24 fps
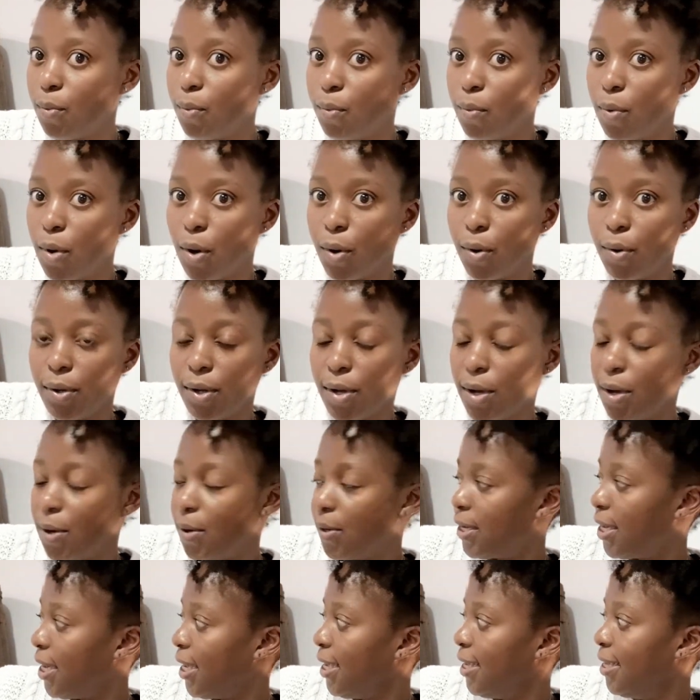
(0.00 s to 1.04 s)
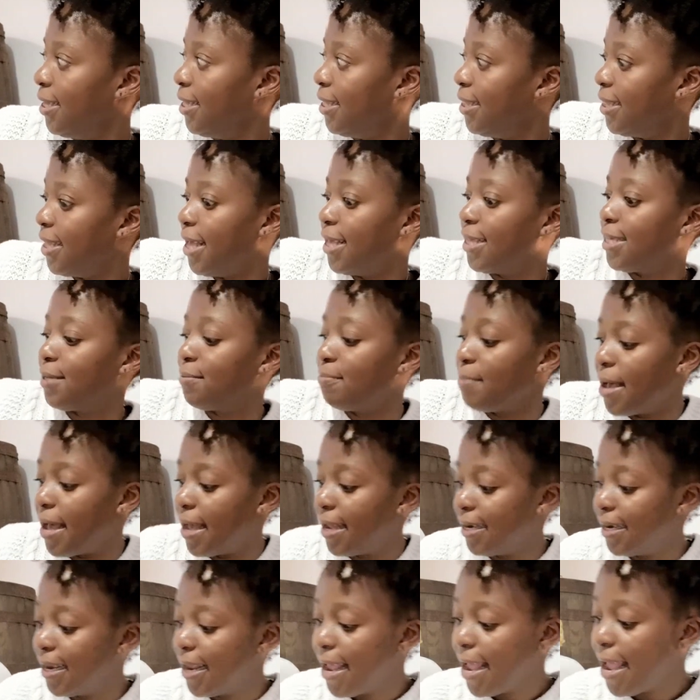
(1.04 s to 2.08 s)
Whoa, okay, that's
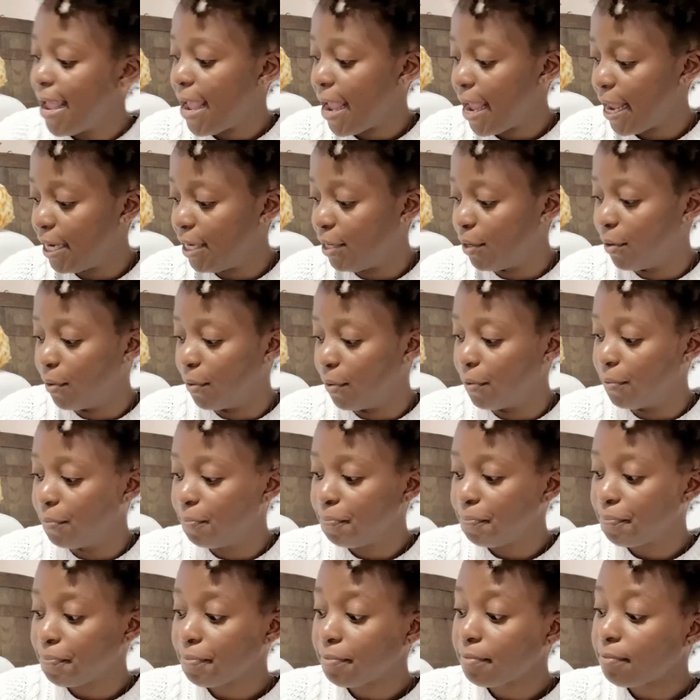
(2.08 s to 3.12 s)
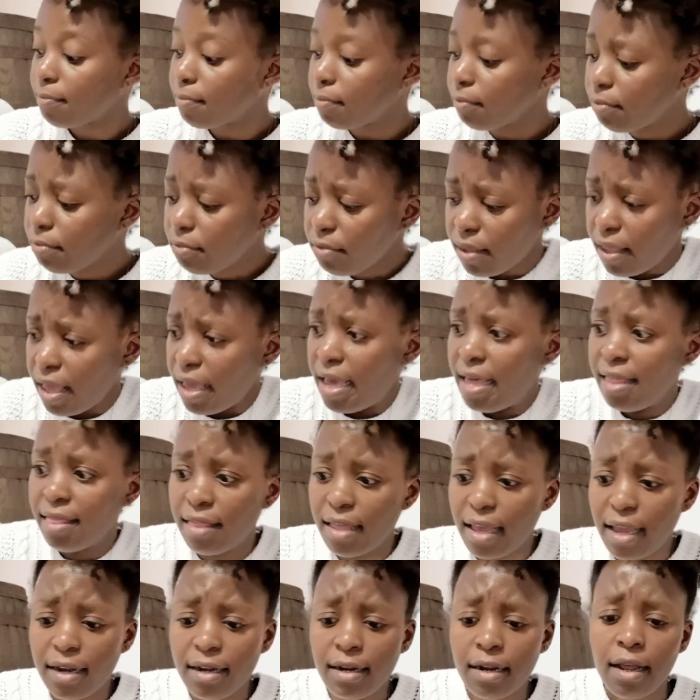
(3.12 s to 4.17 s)
mad. Anywho, and
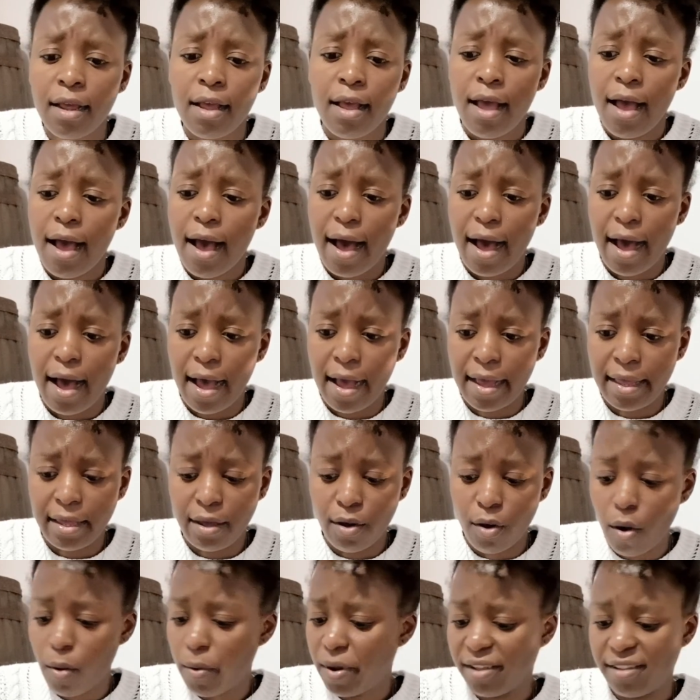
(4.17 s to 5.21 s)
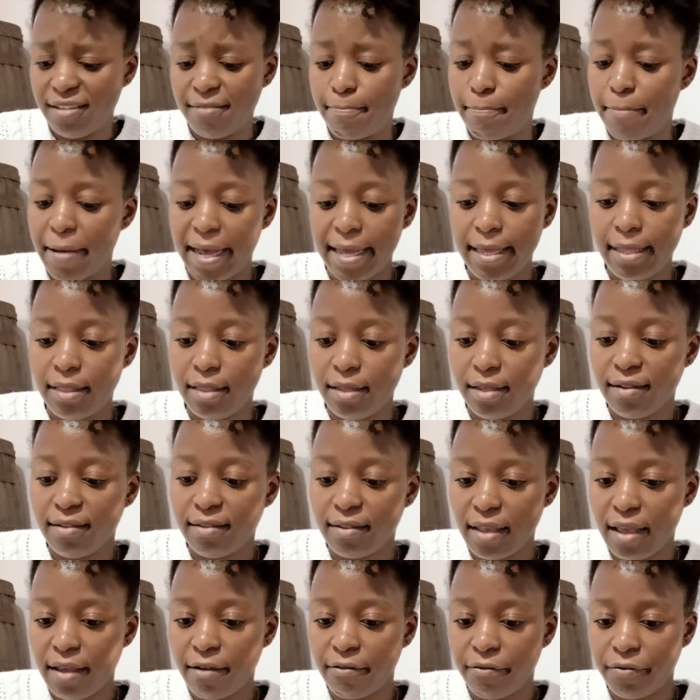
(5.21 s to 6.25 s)
then I always buy
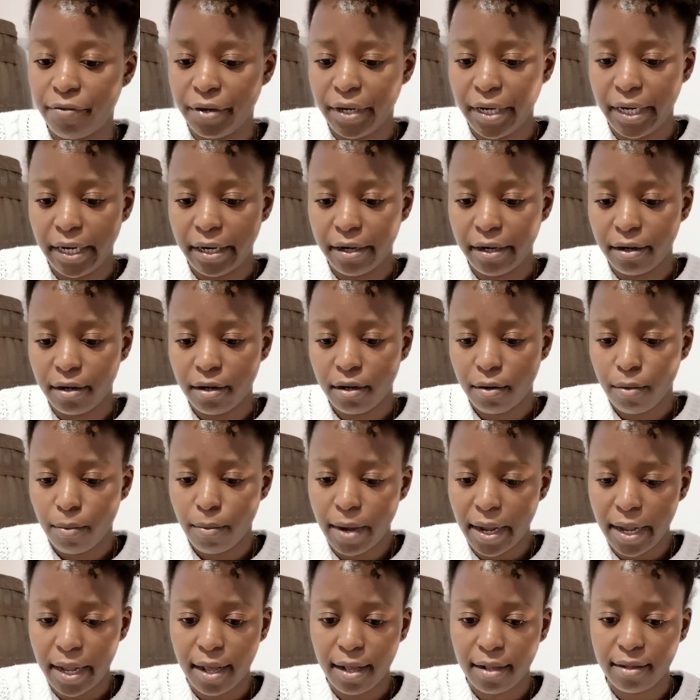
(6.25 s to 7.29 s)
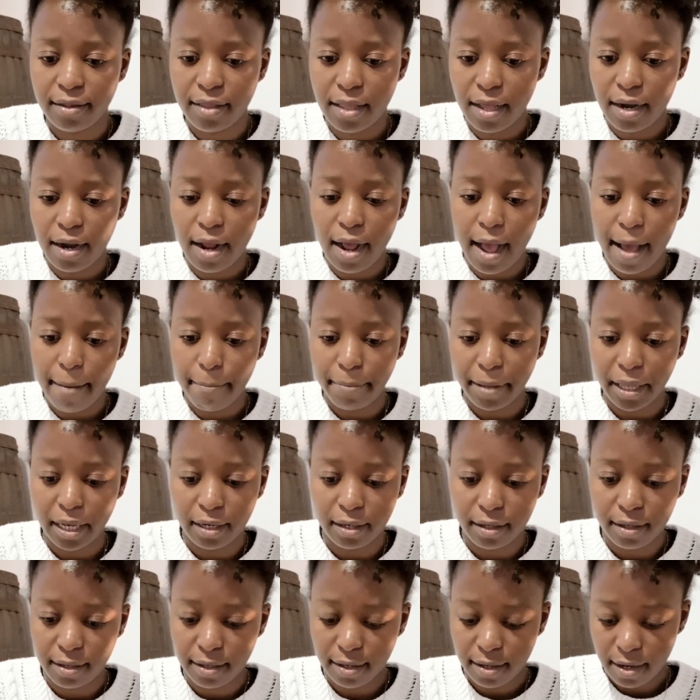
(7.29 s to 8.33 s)
this every year. Why has that
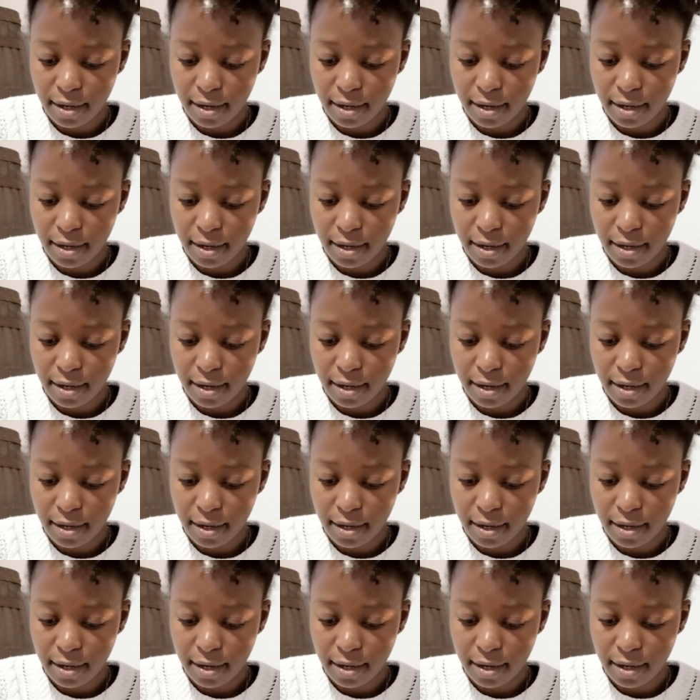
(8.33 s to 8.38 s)
happened?